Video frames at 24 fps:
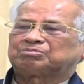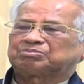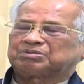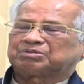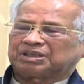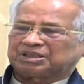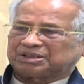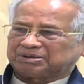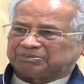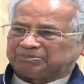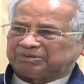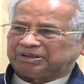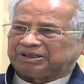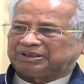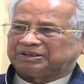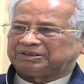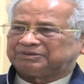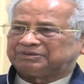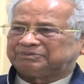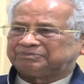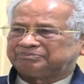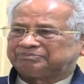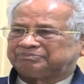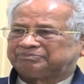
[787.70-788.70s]

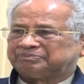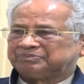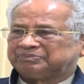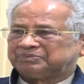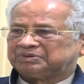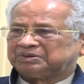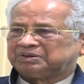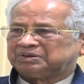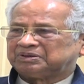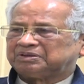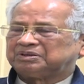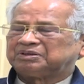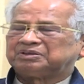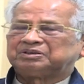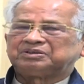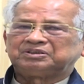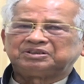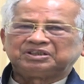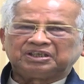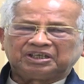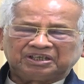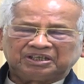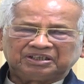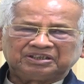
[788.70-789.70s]
Kashmir,
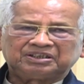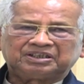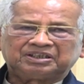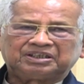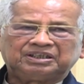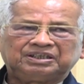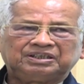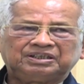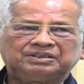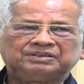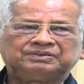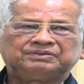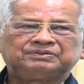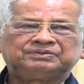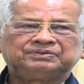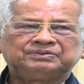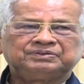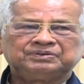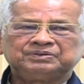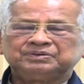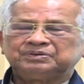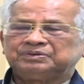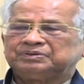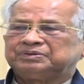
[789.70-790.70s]
J&K.
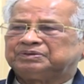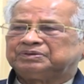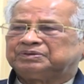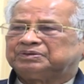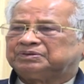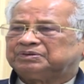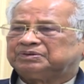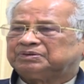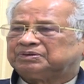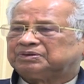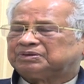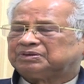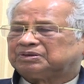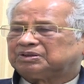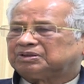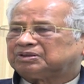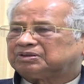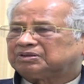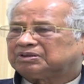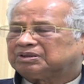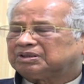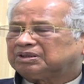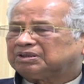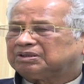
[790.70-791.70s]
You
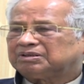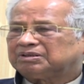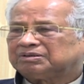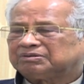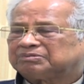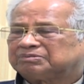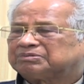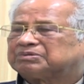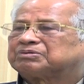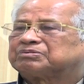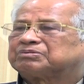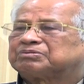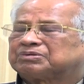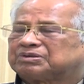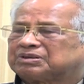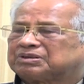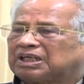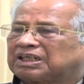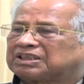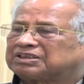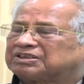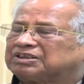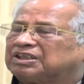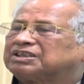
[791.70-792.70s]
see,
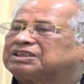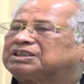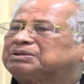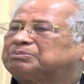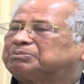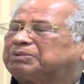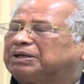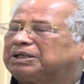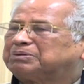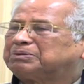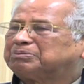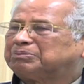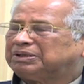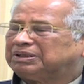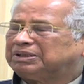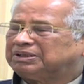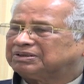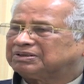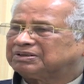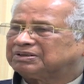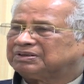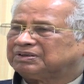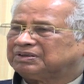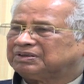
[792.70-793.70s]
success depend
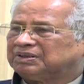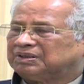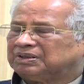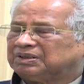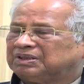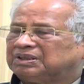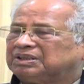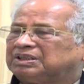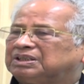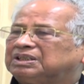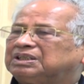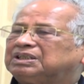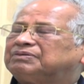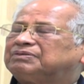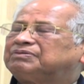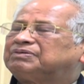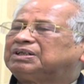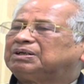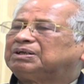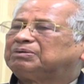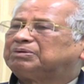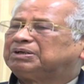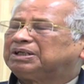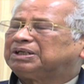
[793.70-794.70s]
means if
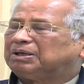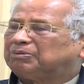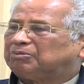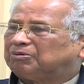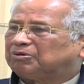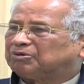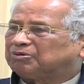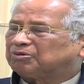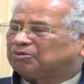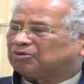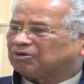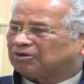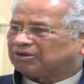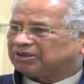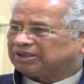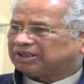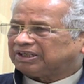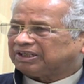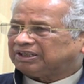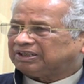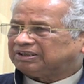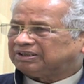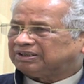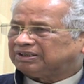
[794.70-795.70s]
they've been able to
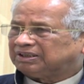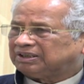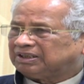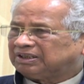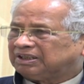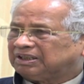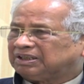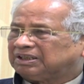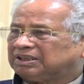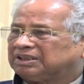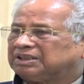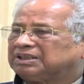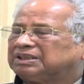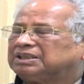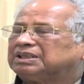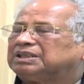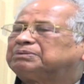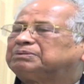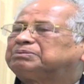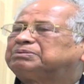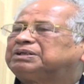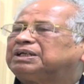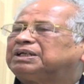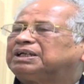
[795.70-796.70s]
contain,
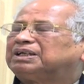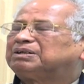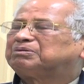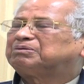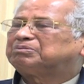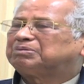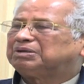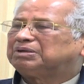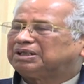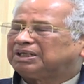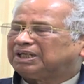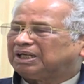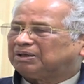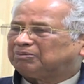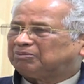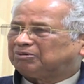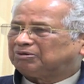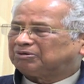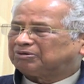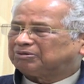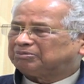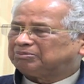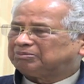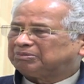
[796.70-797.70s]
if they've been
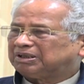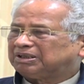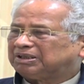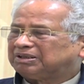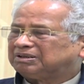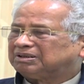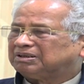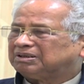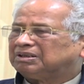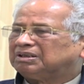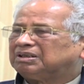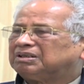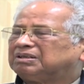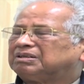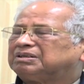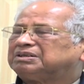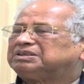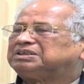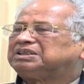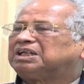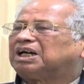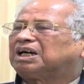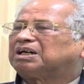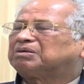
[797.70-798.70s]
able to main
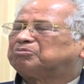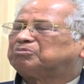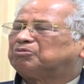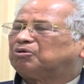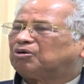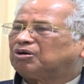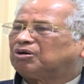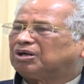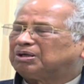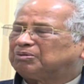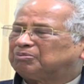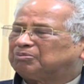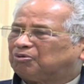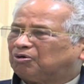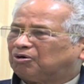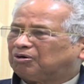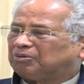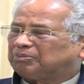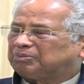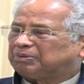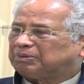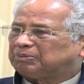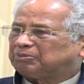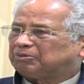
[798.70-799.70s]
young more and
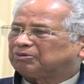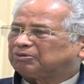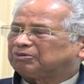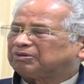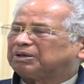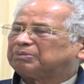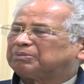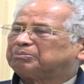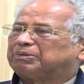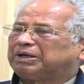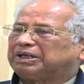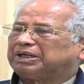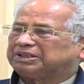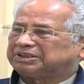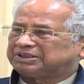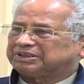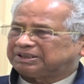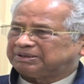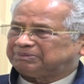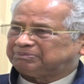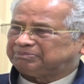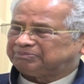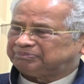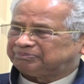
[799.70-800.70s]
more people to the
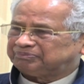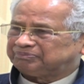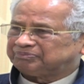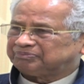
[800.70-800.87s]
mainstream.